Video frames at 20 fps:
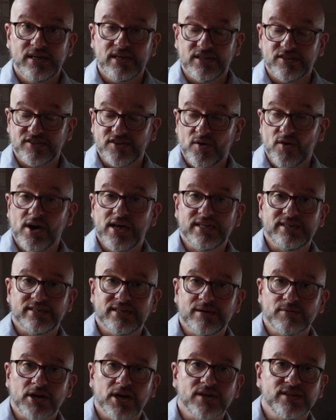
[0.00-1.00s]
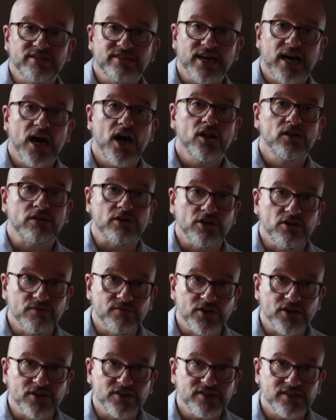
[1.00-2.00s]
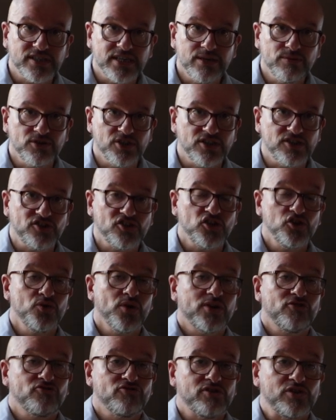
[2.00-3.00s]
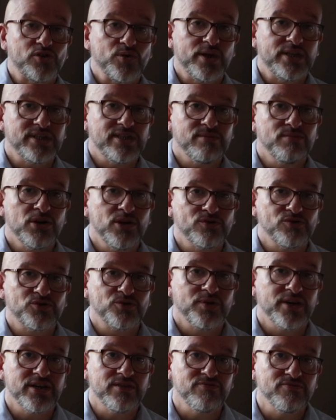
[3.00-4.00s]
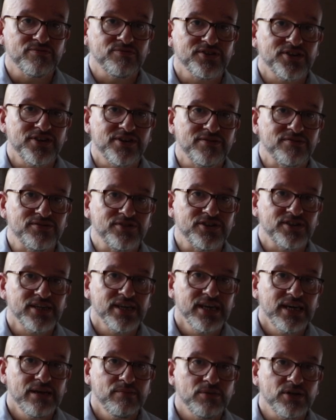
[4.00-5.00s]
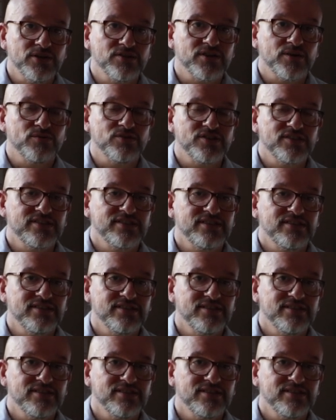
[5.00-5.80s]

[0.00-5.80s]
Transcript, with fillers: And so I ended up going to Hull University, which is 220 miles away from Dartford, because I was